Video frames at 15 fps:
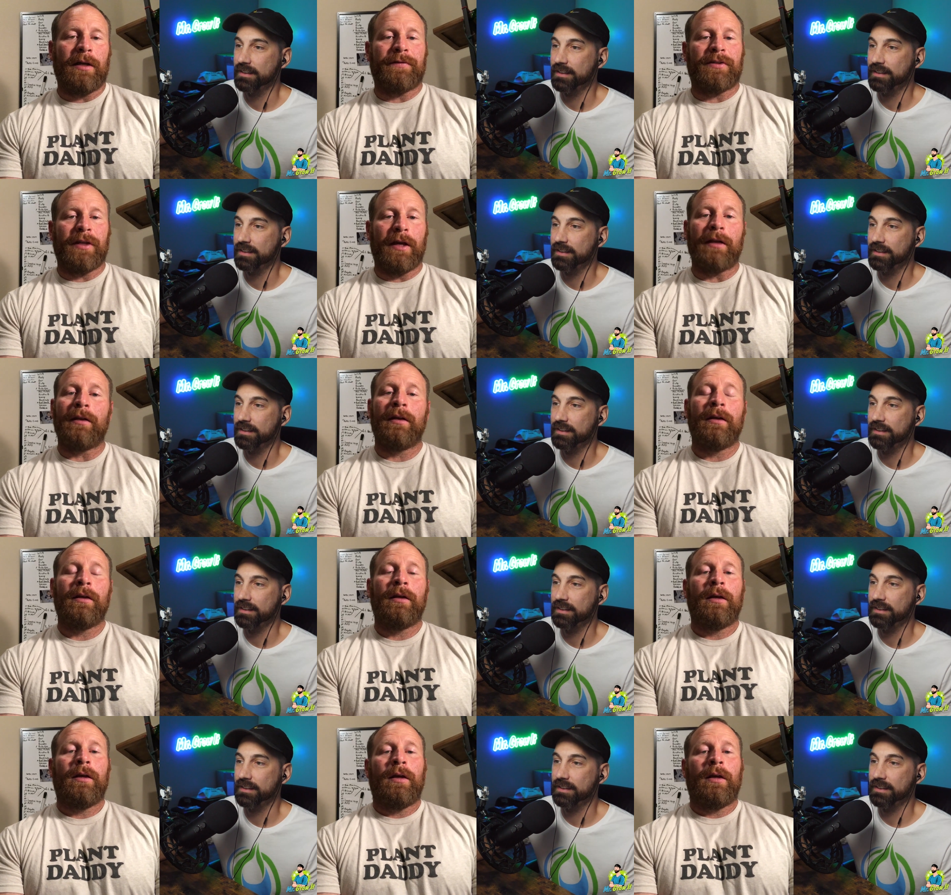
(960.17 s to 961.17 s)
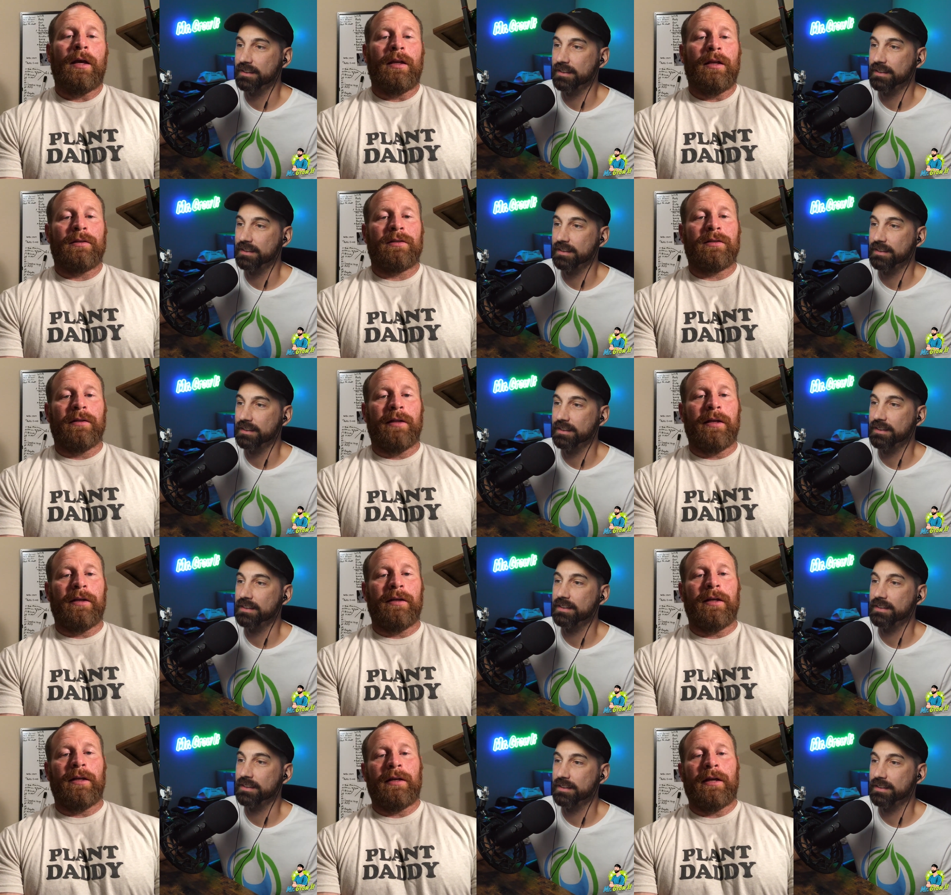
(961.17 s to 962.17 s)
Speaker 1: shed and
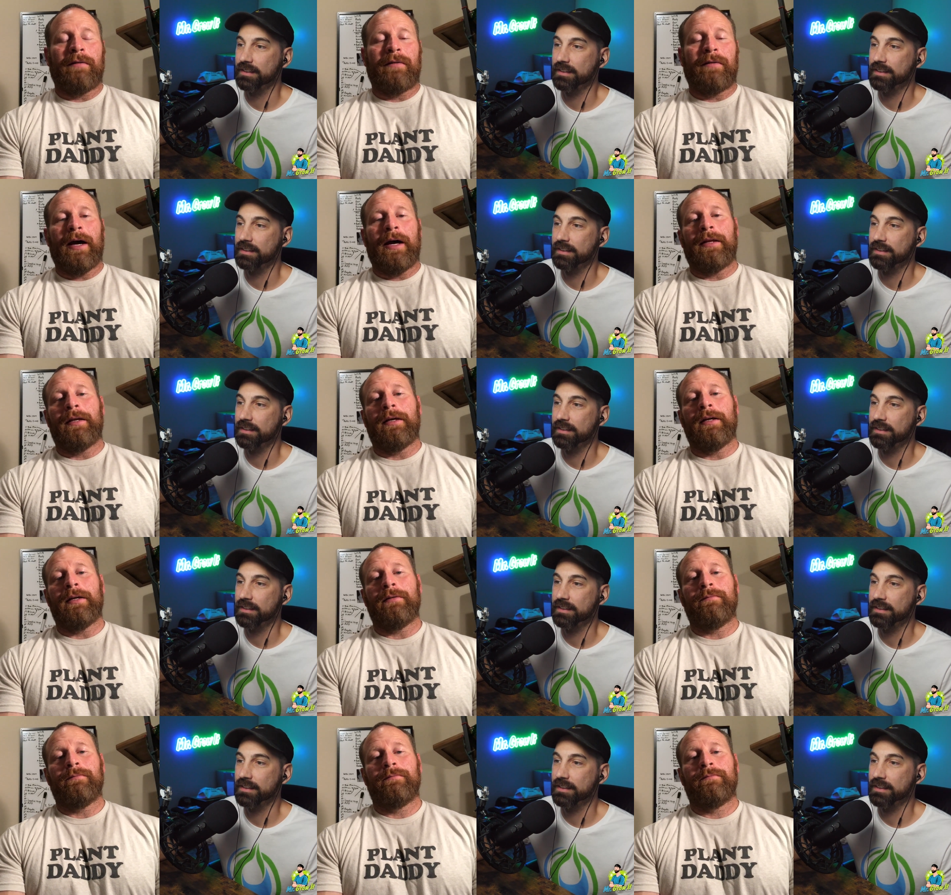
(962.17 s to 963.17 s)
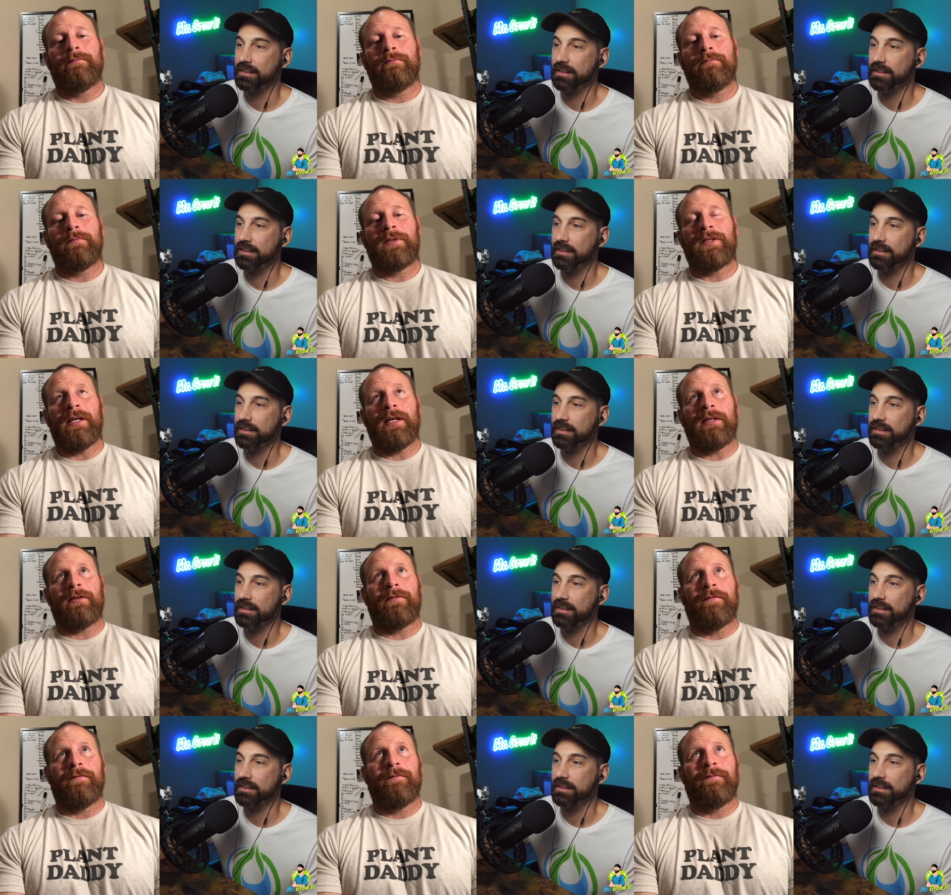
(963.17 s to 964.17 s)
insulated it. And I've got uh,
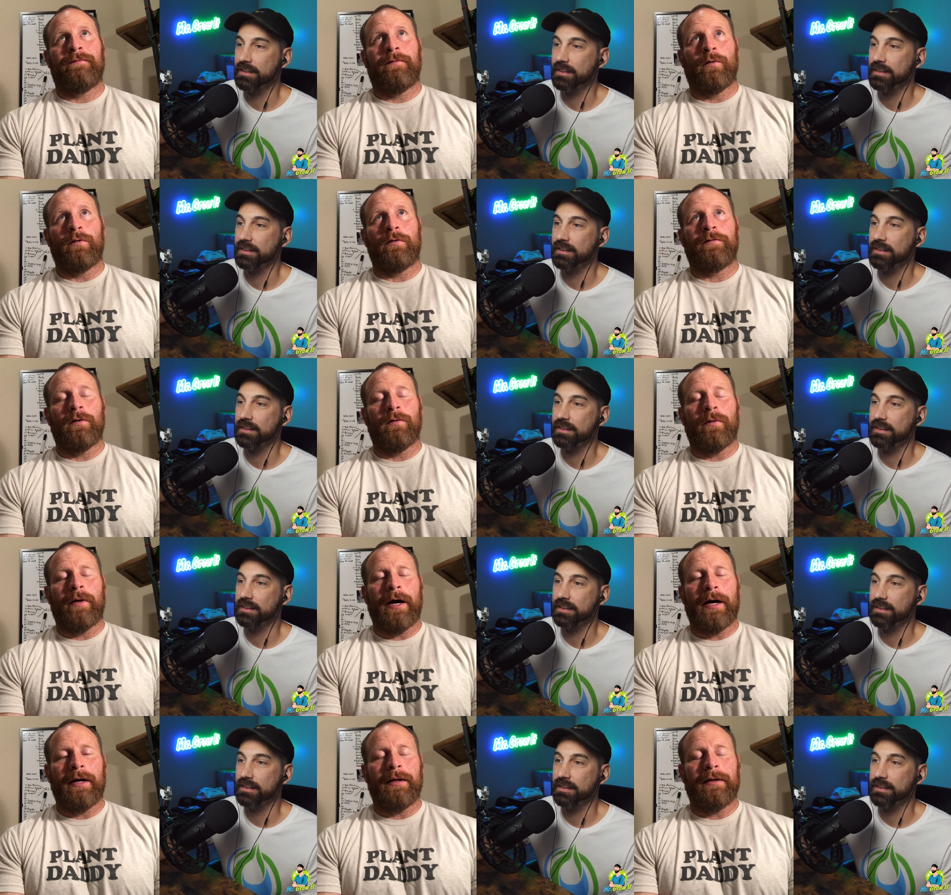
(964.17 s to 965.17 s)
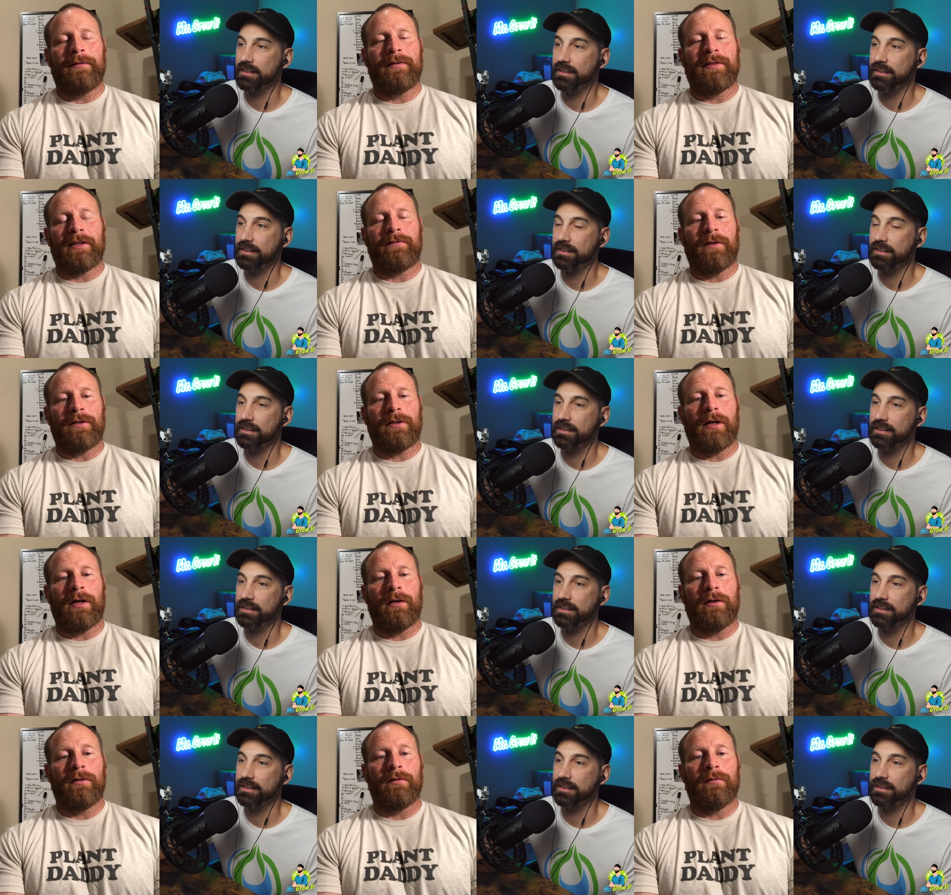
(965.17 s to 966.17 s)
six four foot wide, six foot
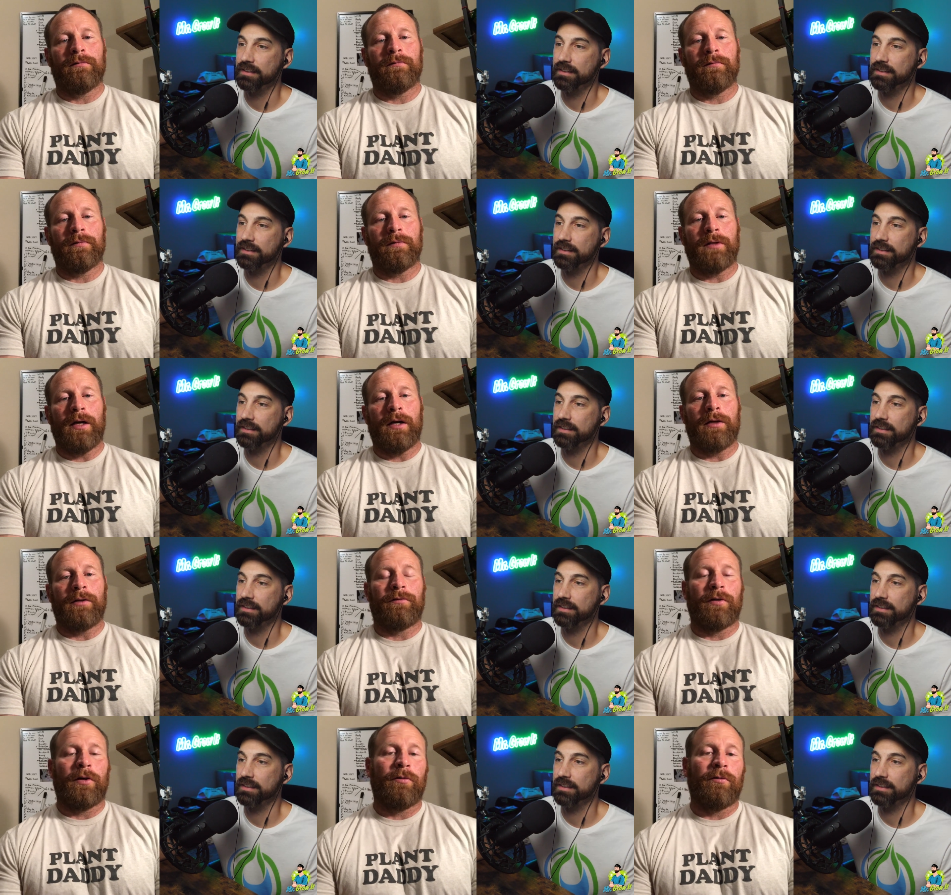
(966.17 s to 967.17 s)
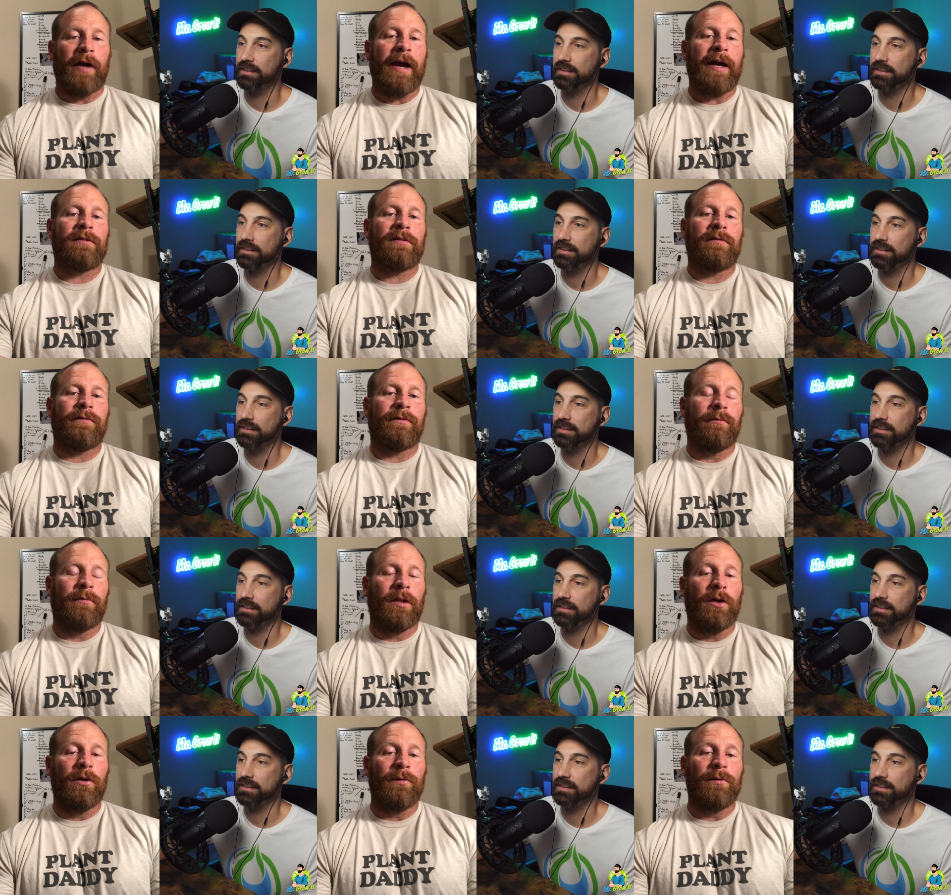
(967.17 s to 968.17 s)
tall uh, grow racks from
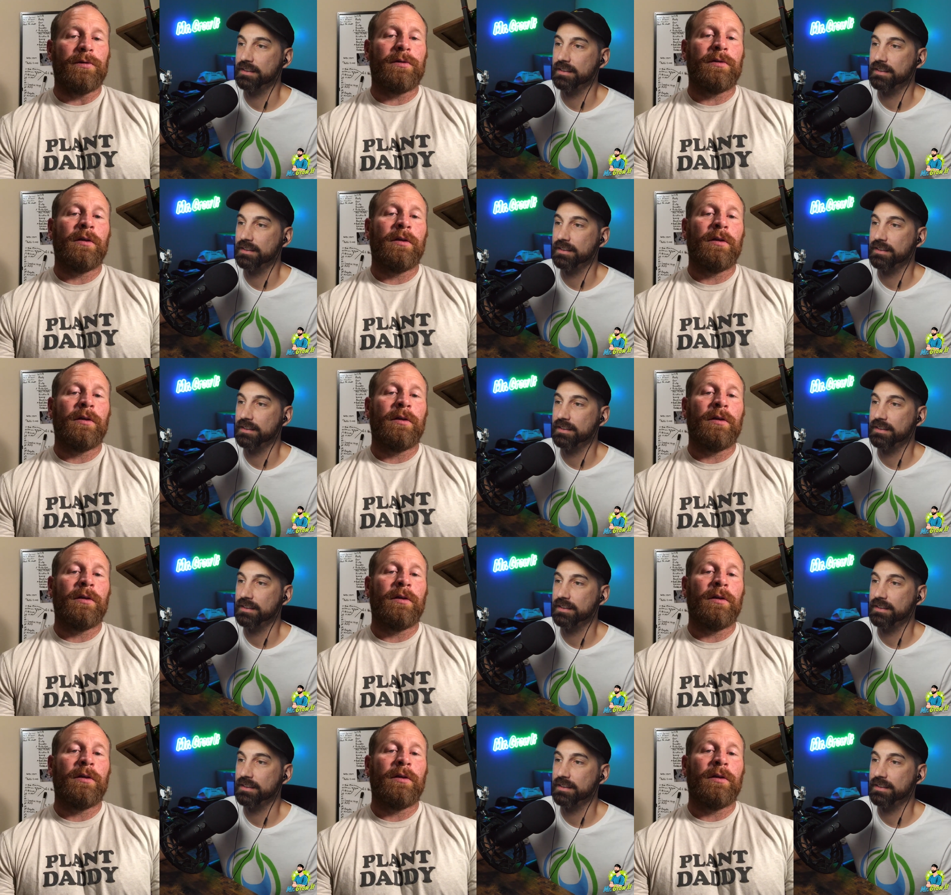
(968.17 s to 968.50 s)
Lowe's